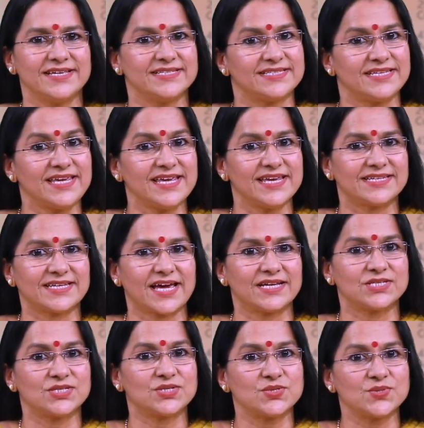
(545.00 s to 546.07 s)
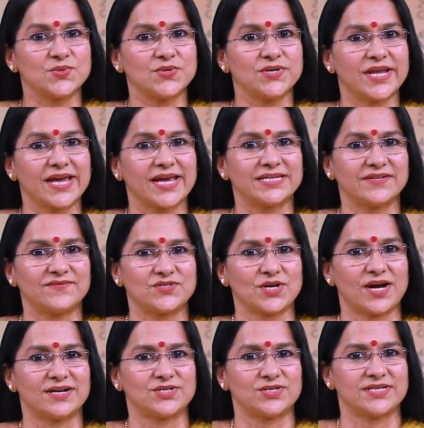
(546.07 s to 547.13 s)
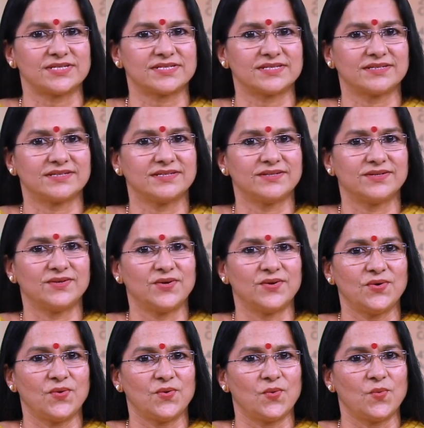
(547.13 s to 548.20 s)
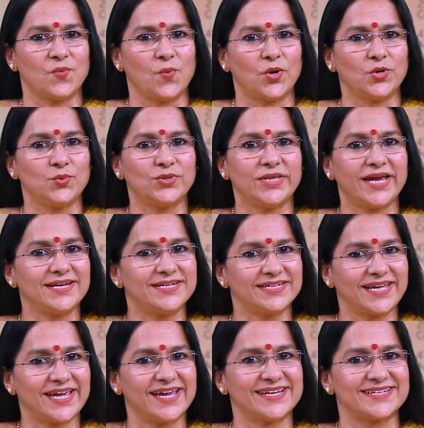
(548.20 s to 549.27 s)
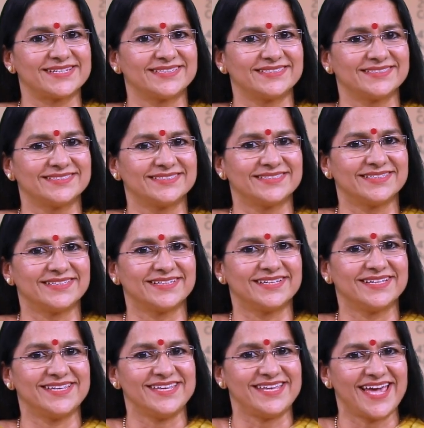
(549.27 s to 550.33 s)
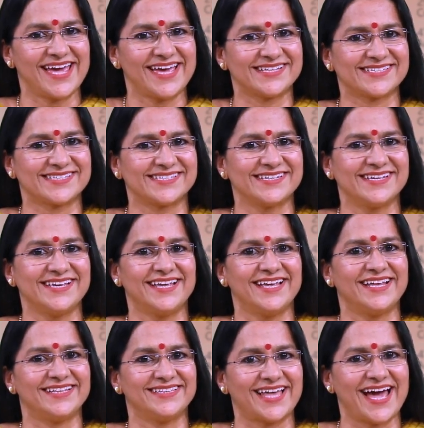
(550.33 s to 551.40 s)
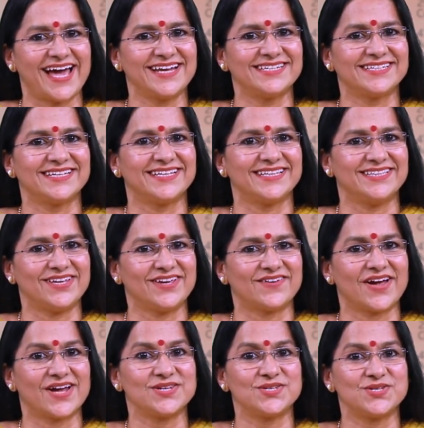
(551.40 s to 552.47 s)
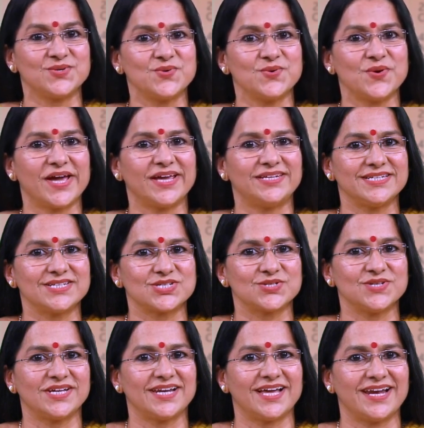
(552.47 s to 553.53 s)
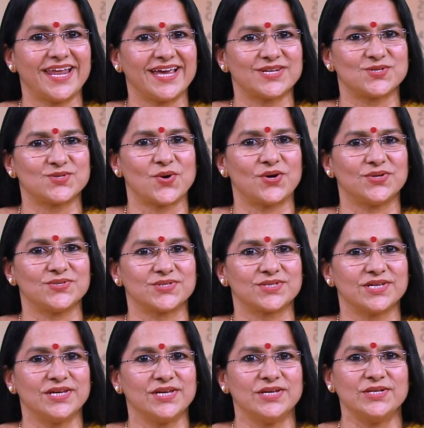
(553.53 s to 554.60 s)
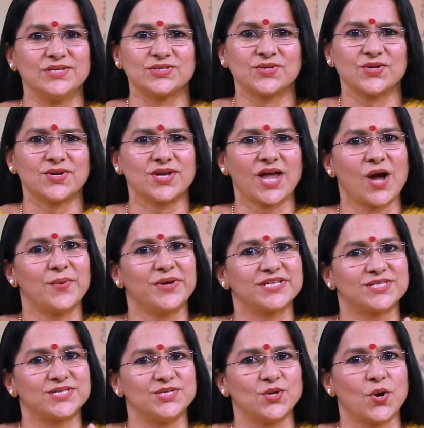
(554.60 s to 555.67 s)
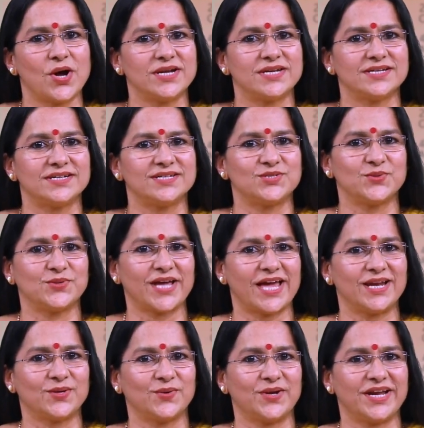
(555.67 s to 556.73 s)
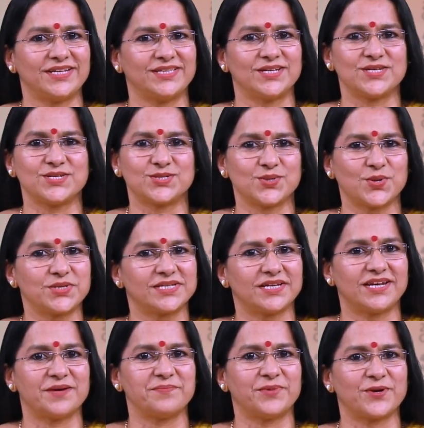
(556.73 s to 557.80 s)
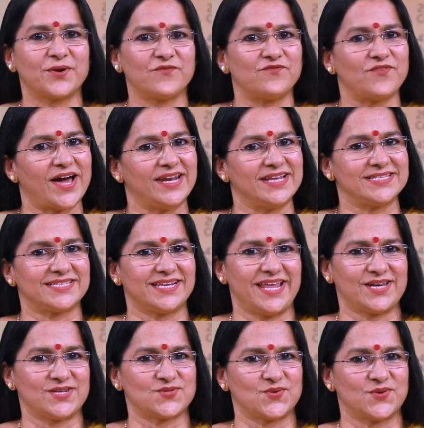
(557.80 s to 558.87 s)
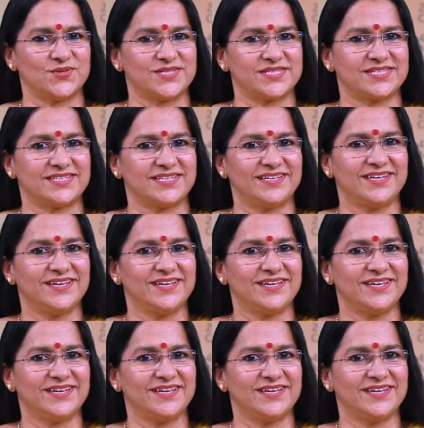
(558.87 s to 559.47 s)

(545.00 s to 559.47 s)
See, it has 2 negative charges. What do they indicate? Yes, that there are 2 additional electrons. So now it's your turn to calculate the total number of valence electrons.